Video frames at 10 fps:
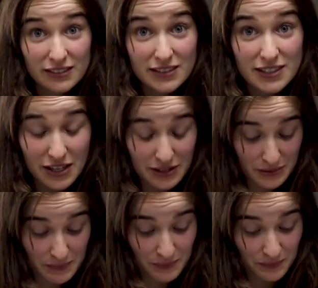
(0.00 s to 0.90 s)

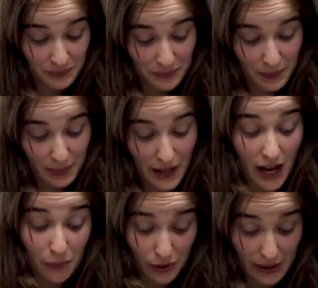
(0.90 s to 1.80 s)
so
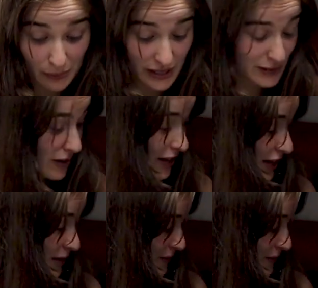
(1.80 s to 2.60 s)
I'm pretty impressed by that.